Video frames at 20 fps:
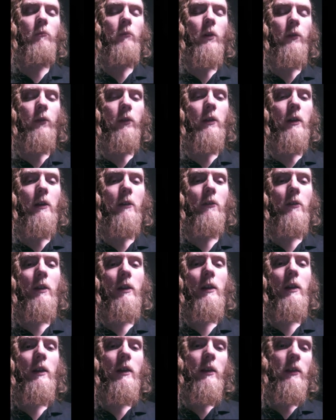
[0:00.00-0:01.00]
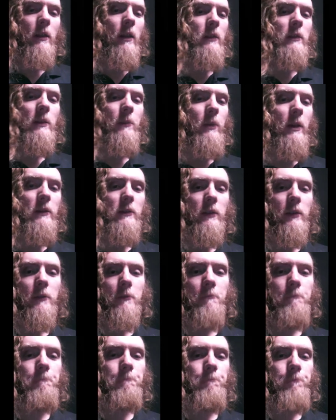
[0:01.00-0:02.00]
But for now, that's the
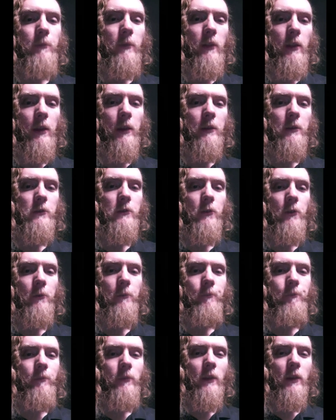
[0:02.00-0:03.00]
basic thing. So,